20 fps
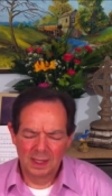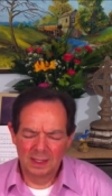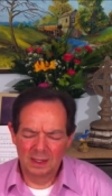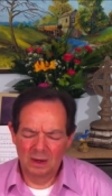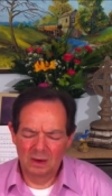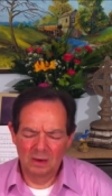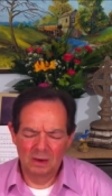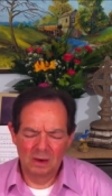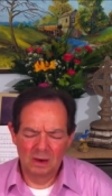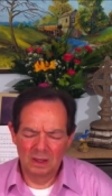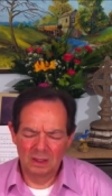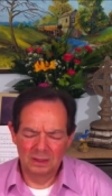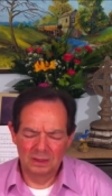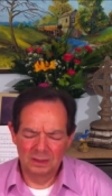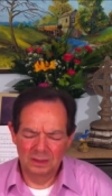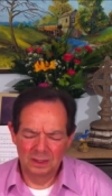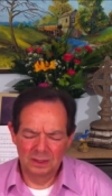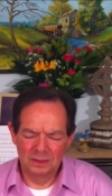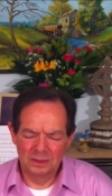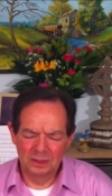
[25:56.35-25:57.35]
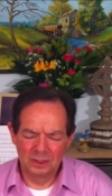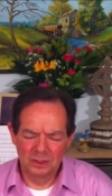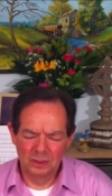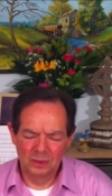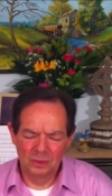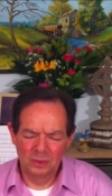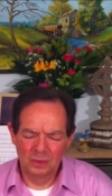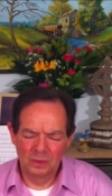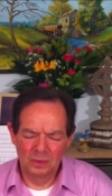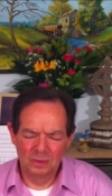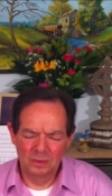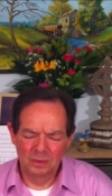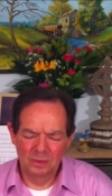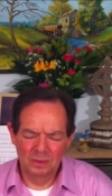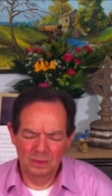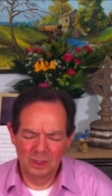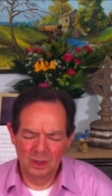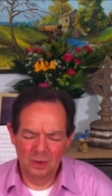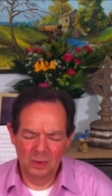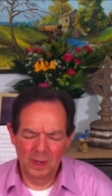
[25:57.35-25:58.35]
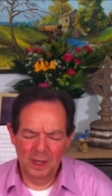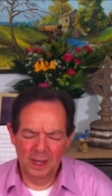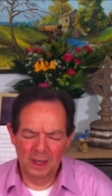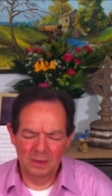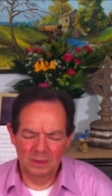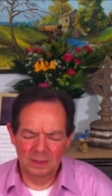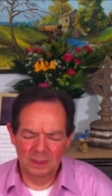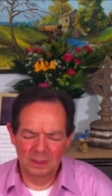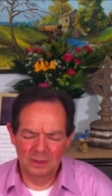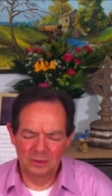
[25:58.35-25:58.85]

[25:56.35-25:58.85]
And our hearts just go out